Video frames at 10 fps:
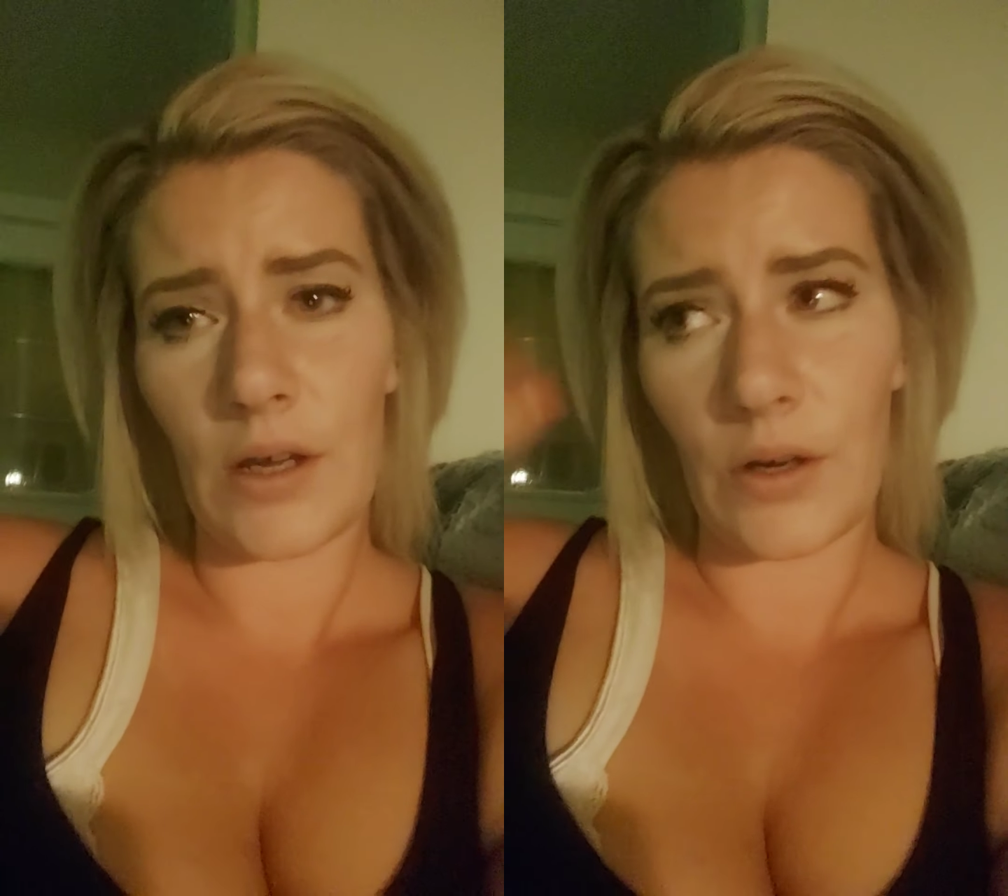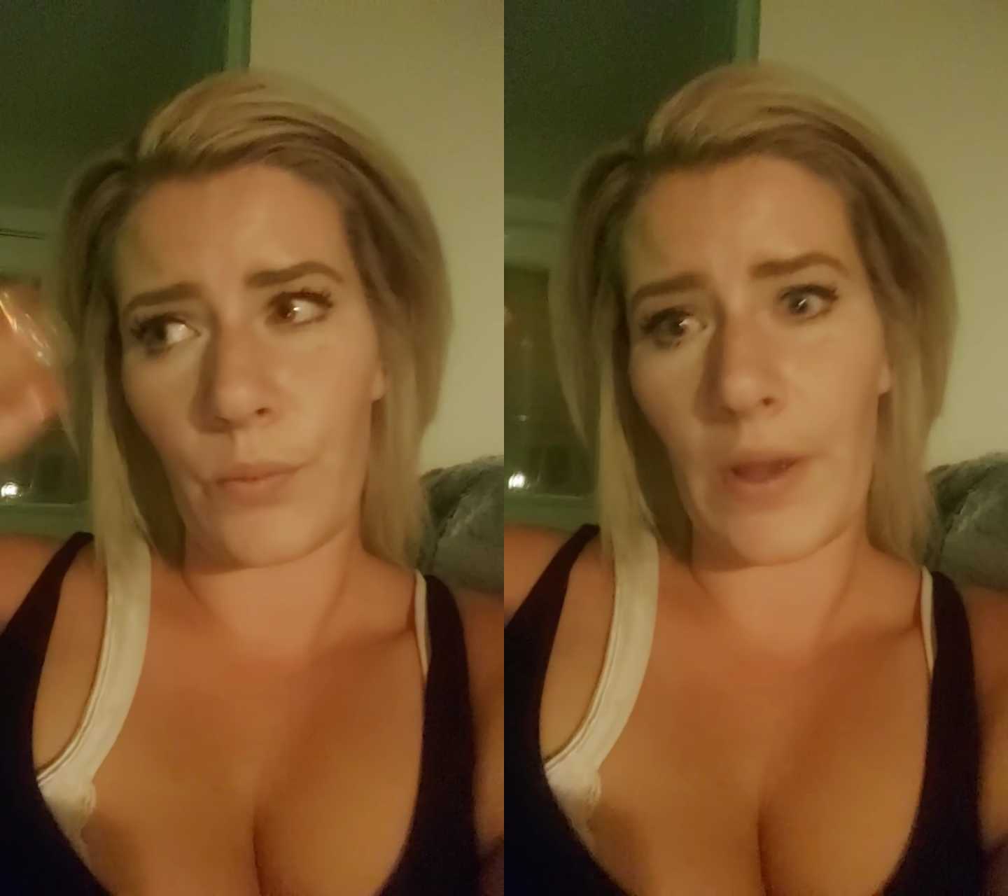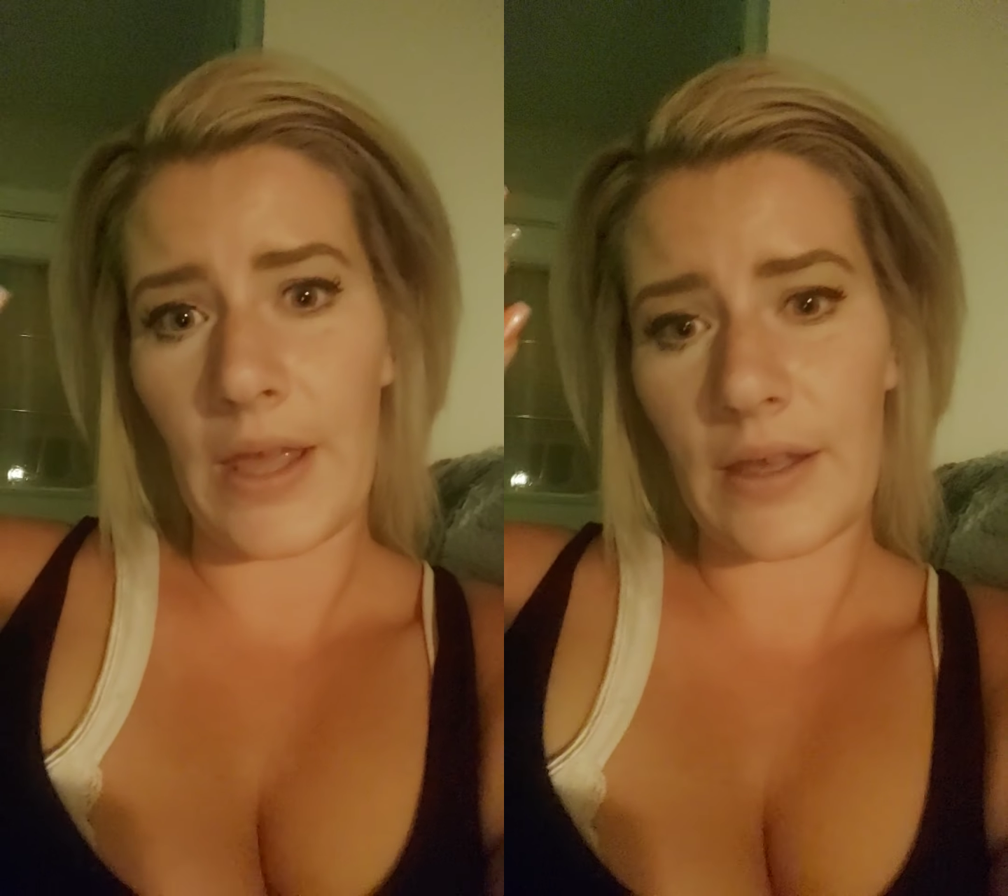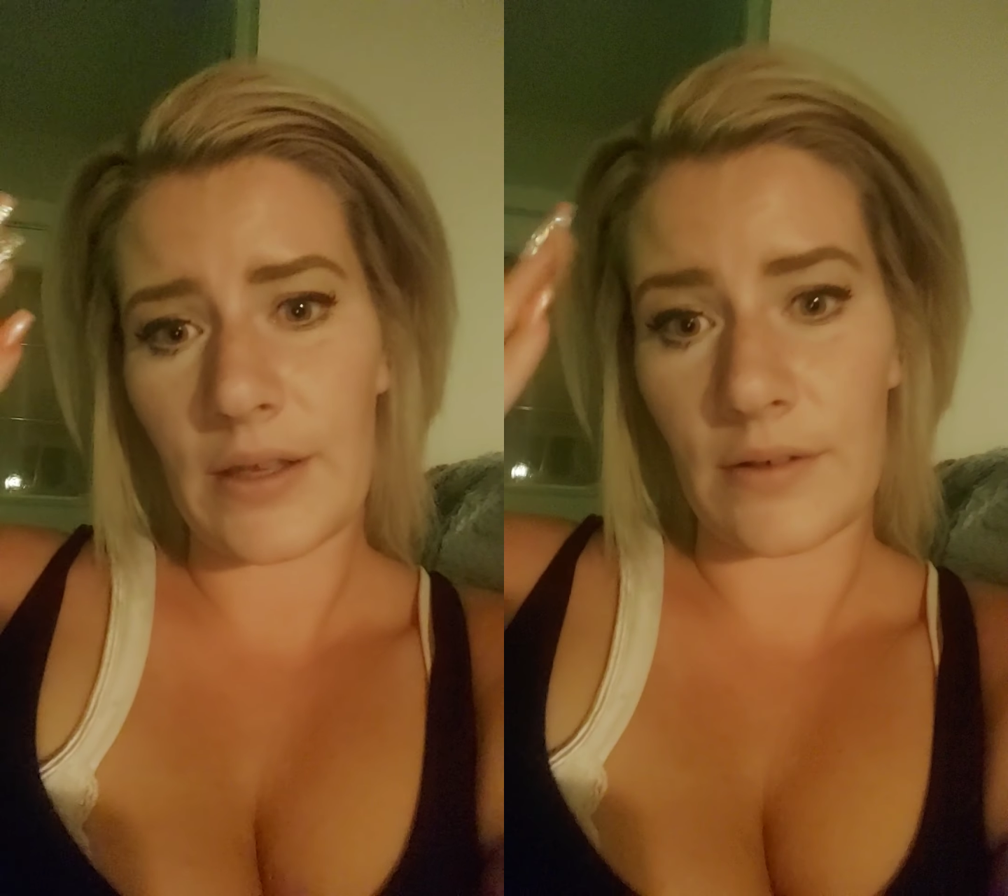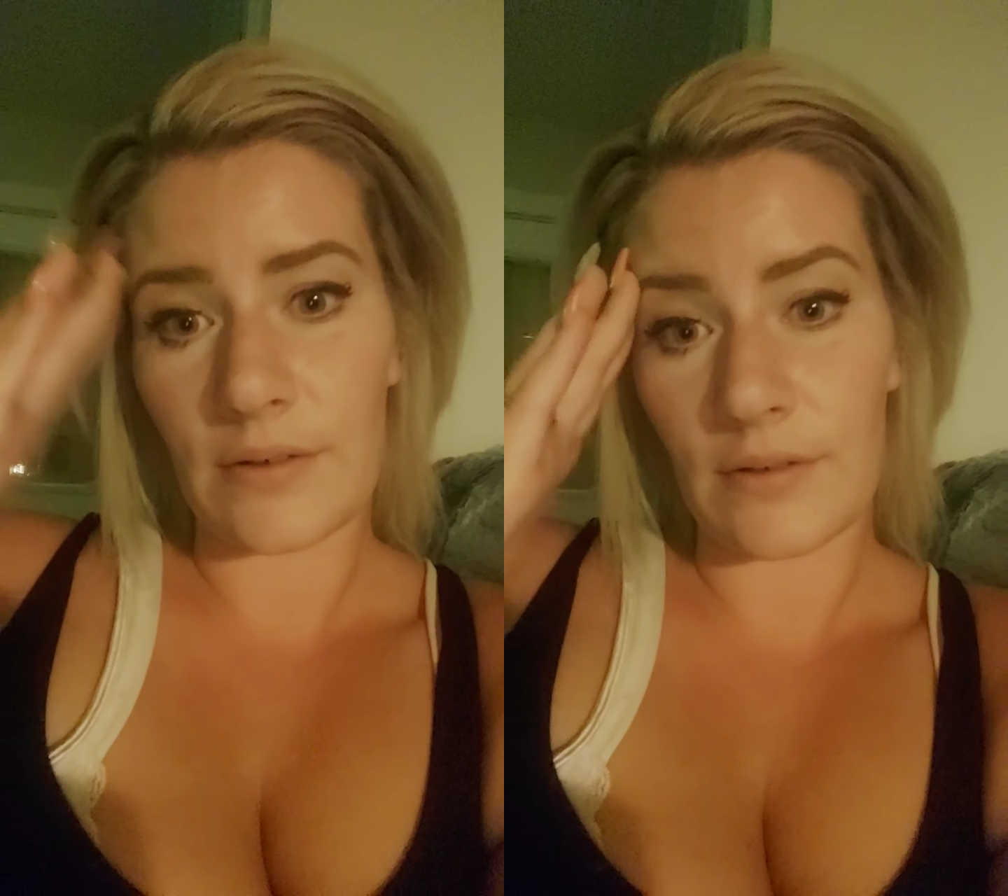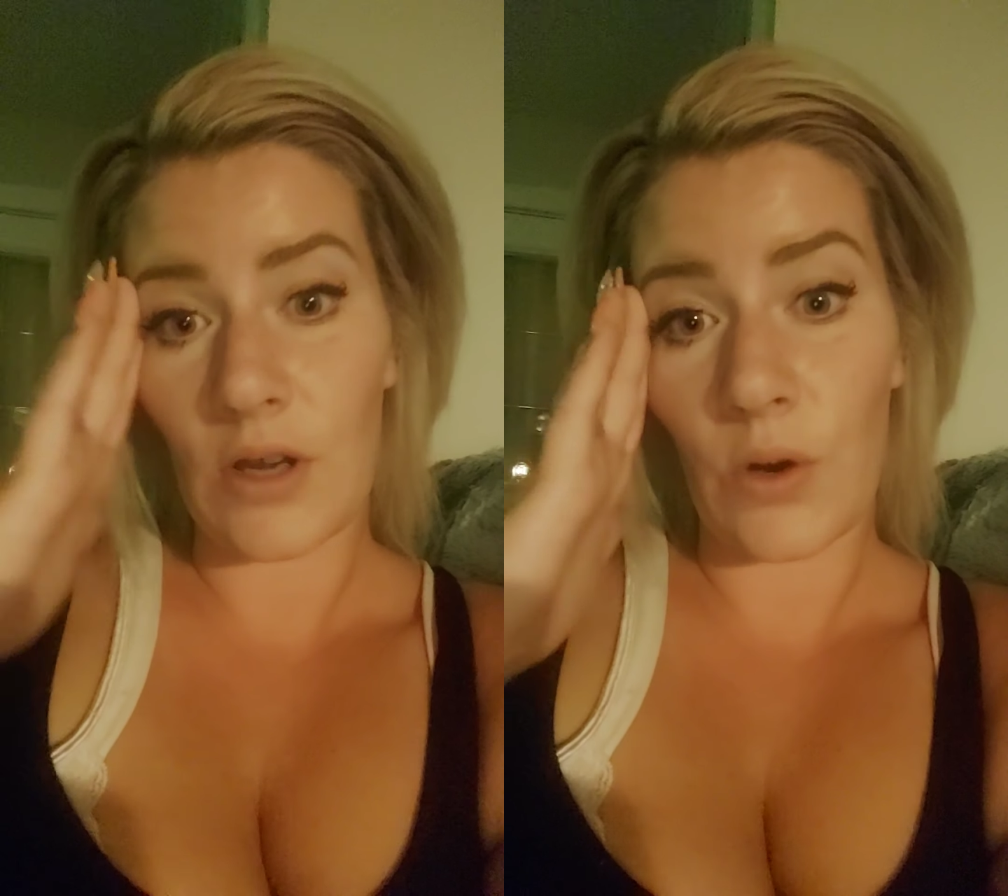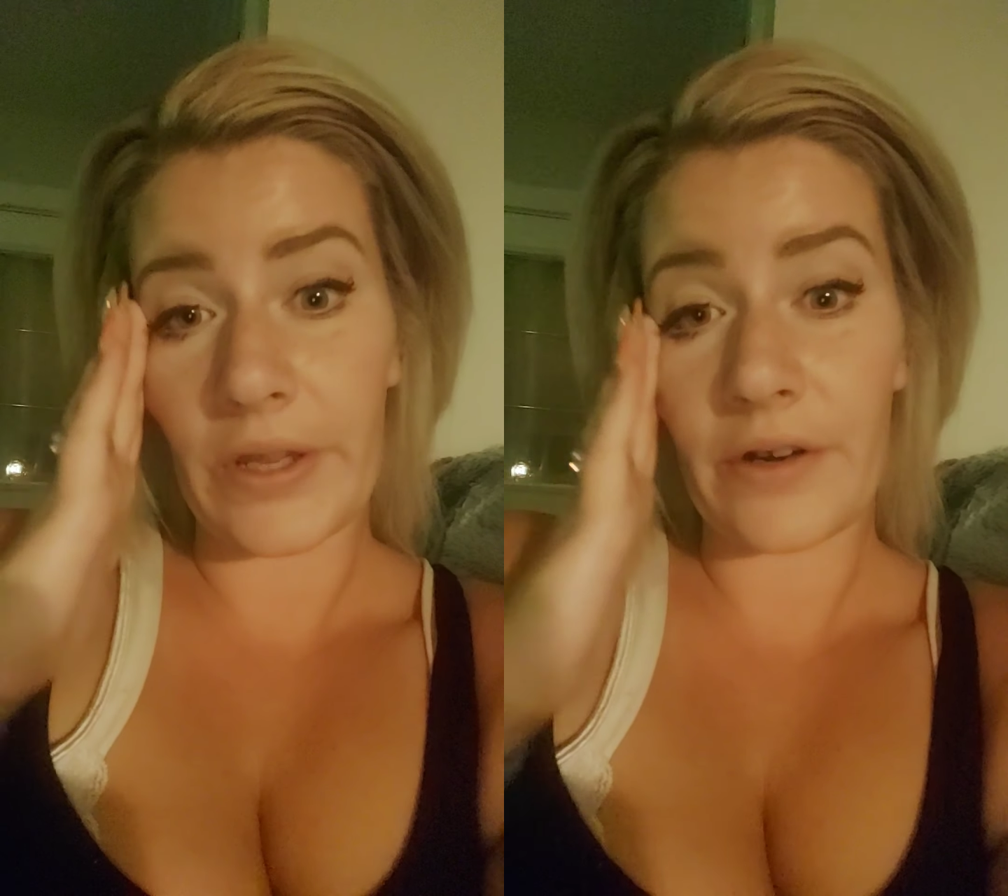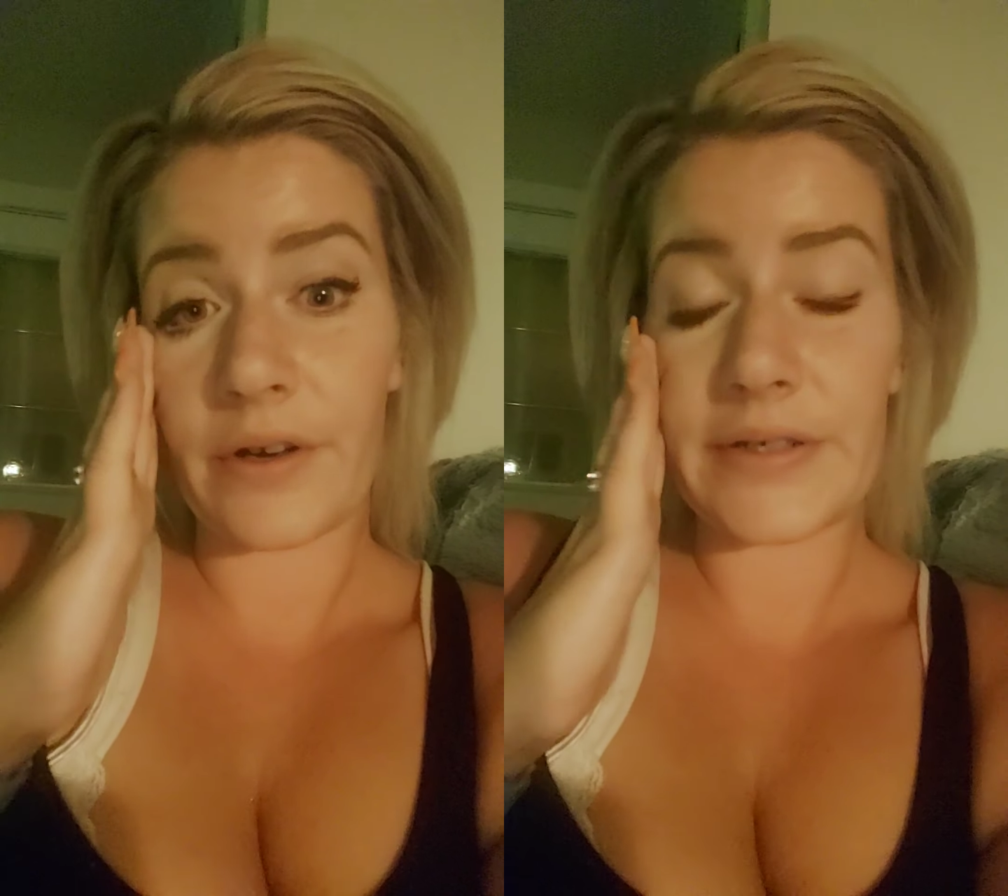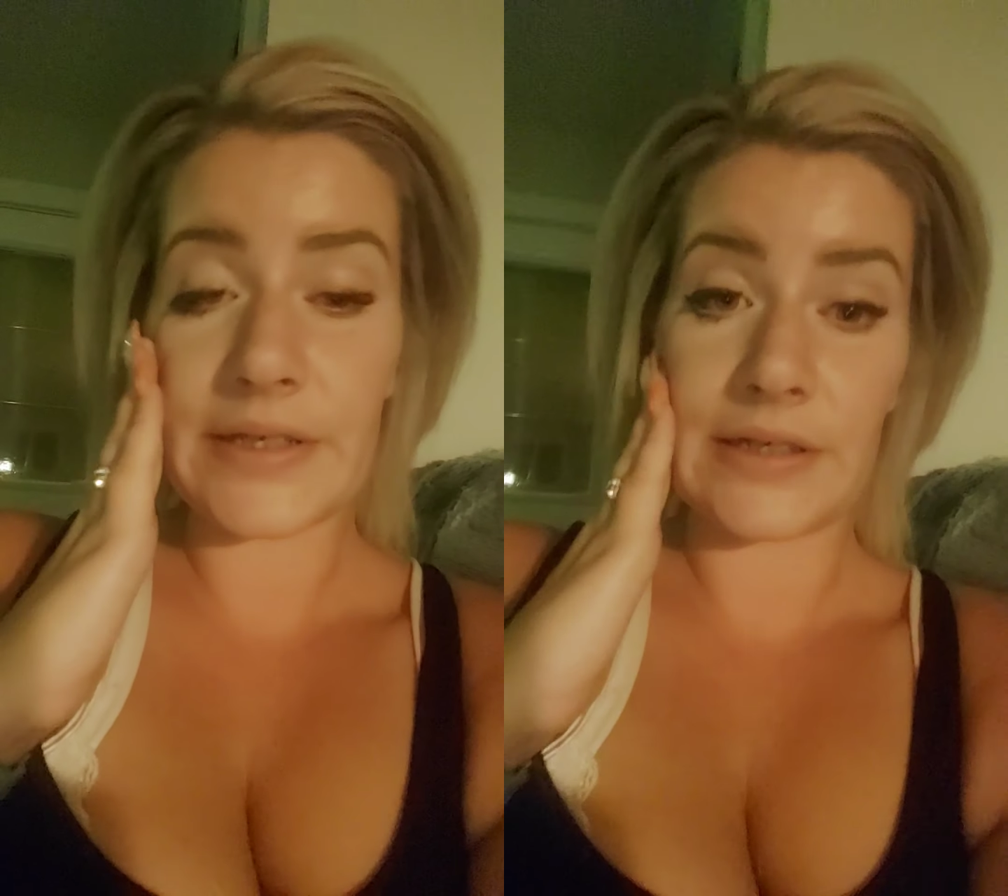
awake and coherent